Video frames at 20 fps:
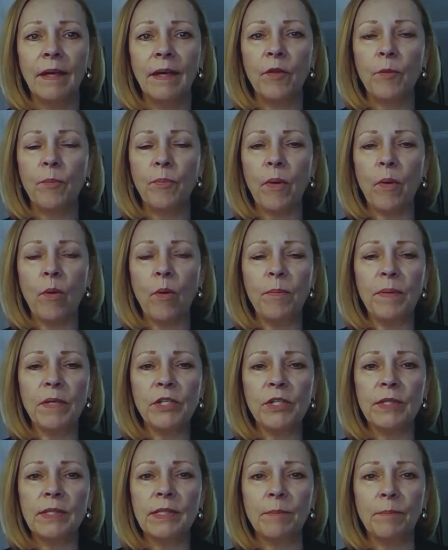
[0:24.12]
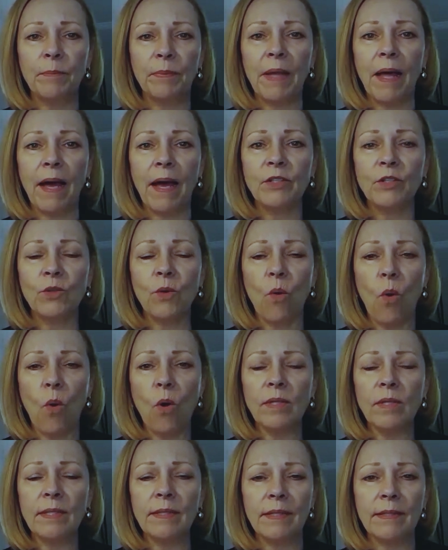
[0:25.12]
The prohibitions apply to
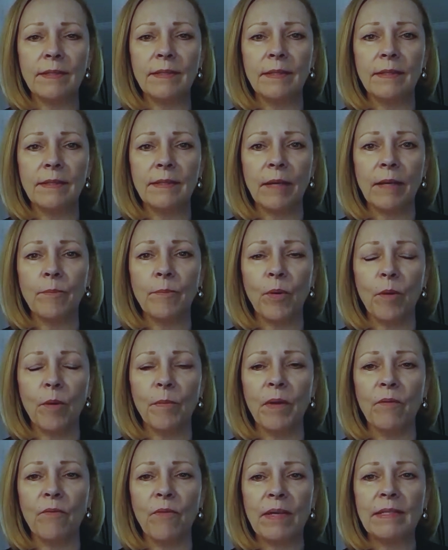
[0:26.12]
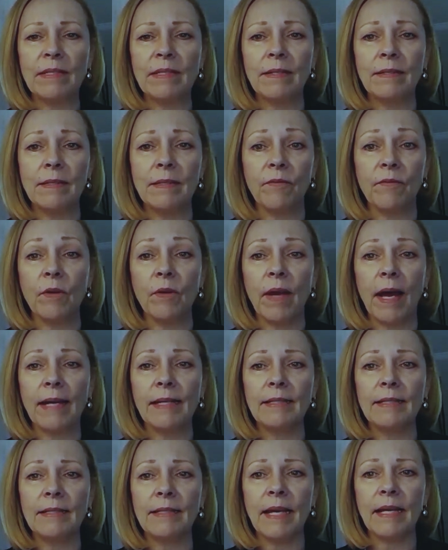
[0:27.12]
all citizens and permanent residents of the
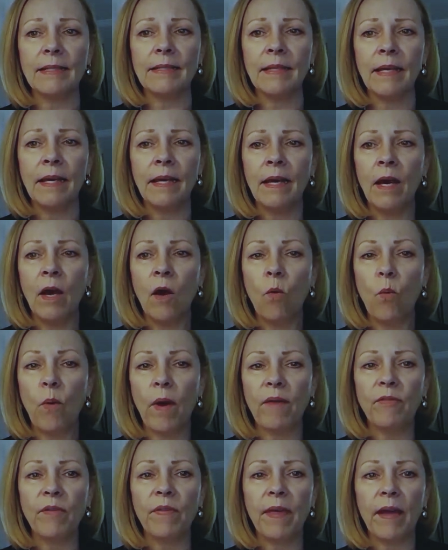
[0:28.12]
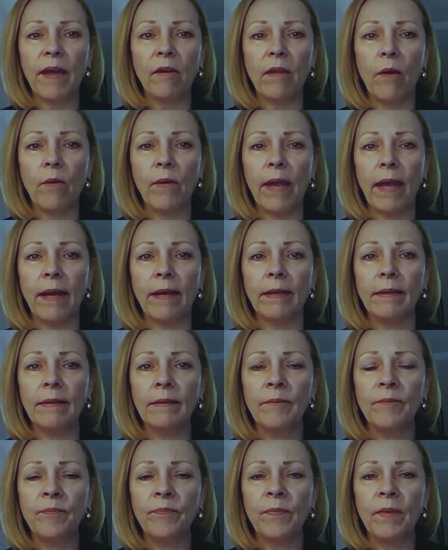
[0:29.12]
United States, wherever they are located,
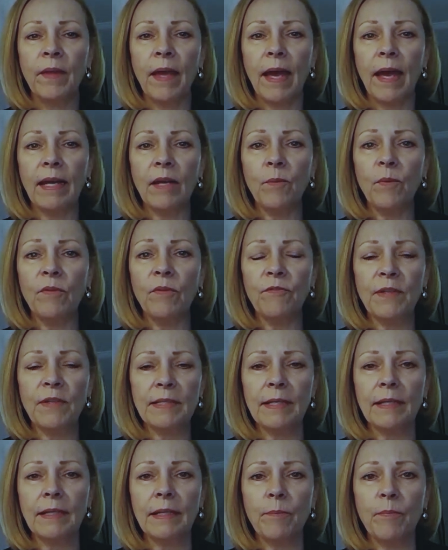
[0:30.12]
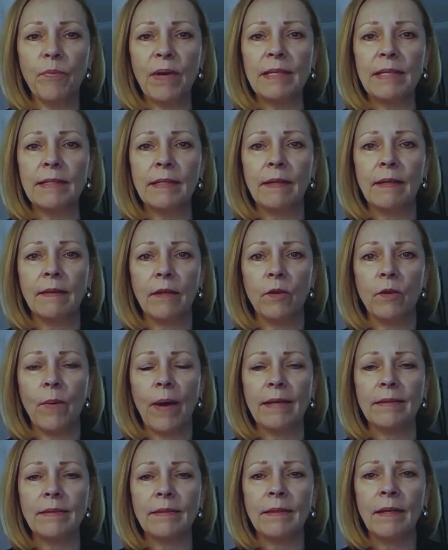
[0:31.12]
anyone physically present in the
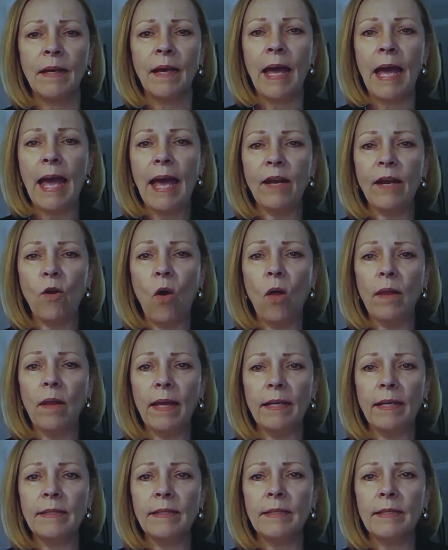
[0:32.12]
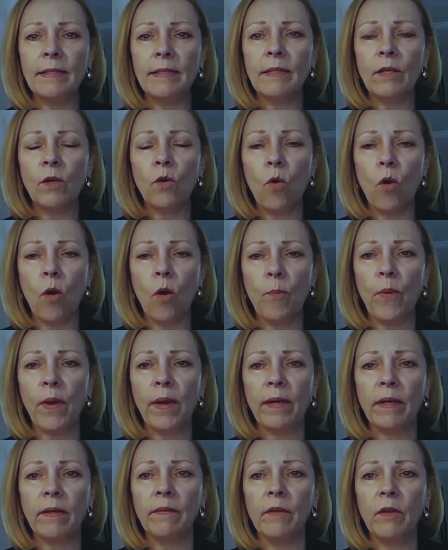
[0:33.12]
U.S., and all entities
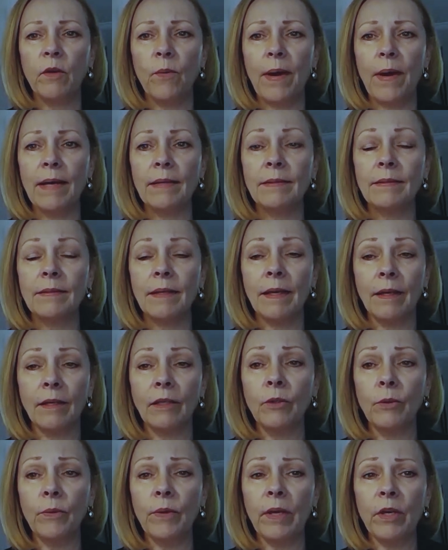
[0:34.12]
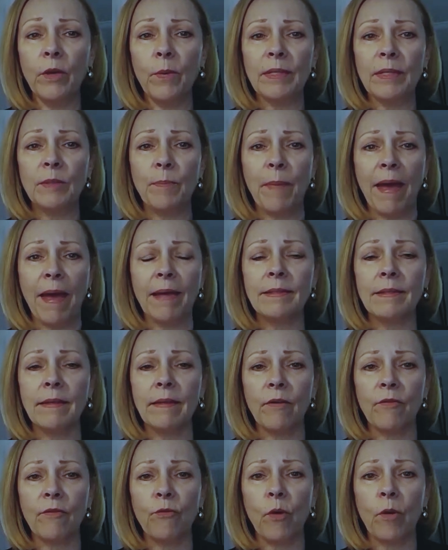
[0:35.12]
incorporated in the U.S., including U.S. banks
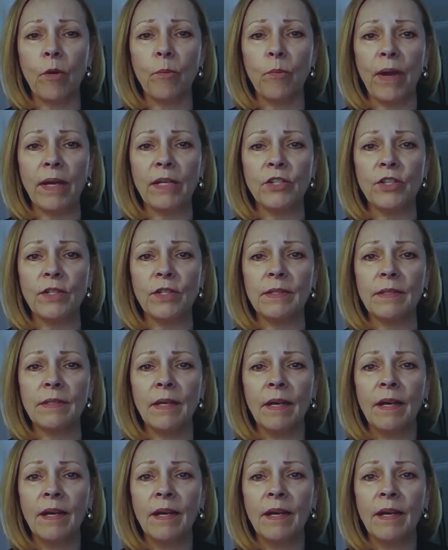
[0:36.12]
and their foreign branches.